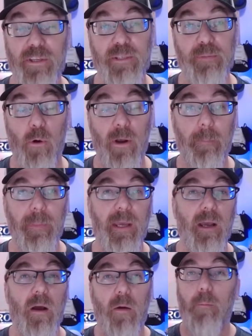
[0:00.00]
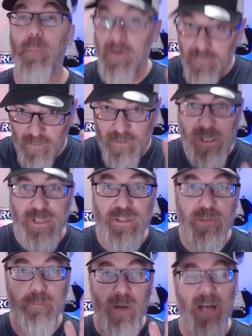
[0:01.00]
this point. But for
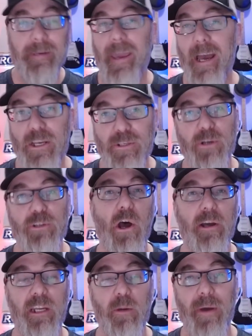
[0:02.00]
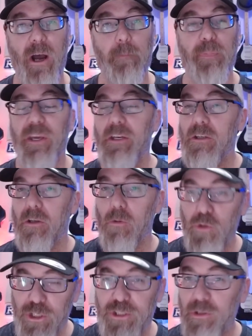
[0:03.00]
this podcast, we're talking about
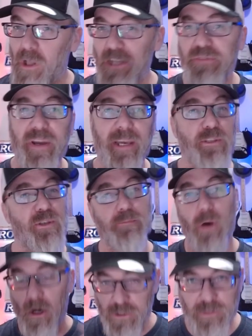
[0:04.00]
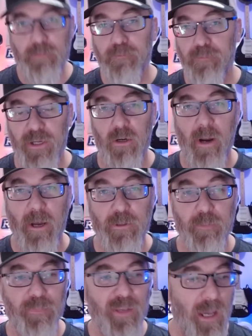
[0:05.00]
just Las Vegas and parts there around.
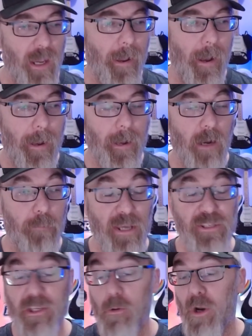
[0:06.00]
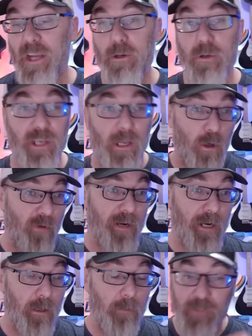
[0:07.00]
Uh, basically, what I do is I look over
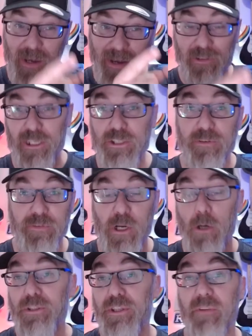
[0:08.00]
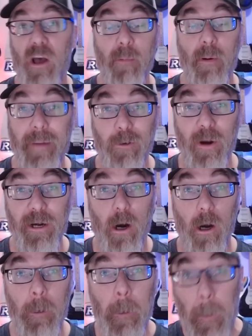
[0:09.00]
here, I have a list of shows that have come on my
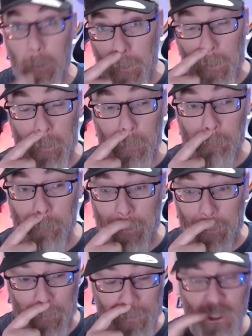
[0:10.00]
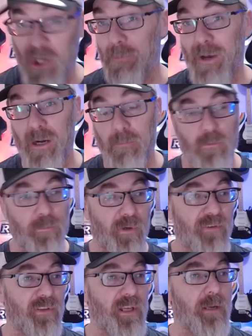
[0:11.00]
radar, uh, and I talk about them
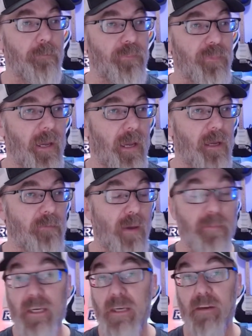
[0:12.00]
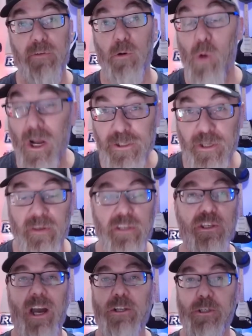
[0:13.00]
briefly. And maybe if you're watching
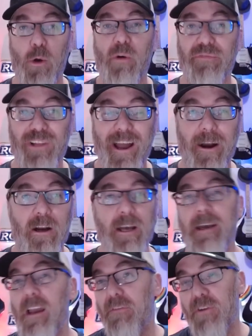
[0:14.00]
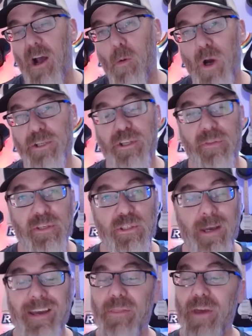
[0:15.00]
this, I show a flyer. If you're not watching this,
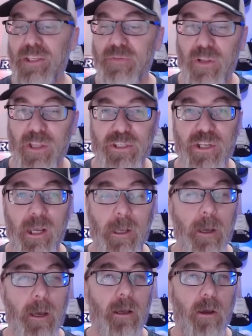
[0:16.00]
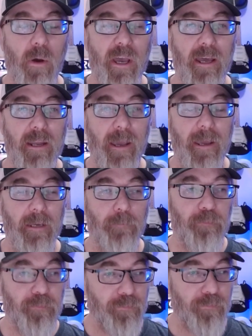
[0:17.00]
thanks for listening go ahead and,
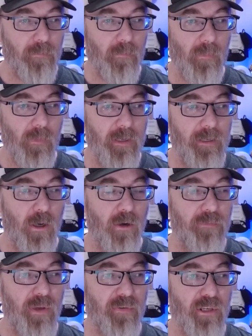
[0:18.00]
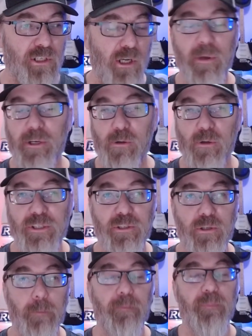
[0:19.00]
you know, if, if a show interests
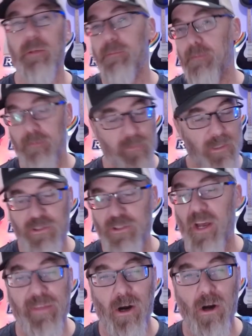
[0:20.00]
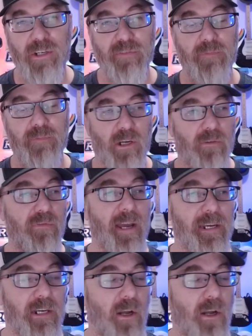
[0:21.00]
you, it's not that hard to, you know, find it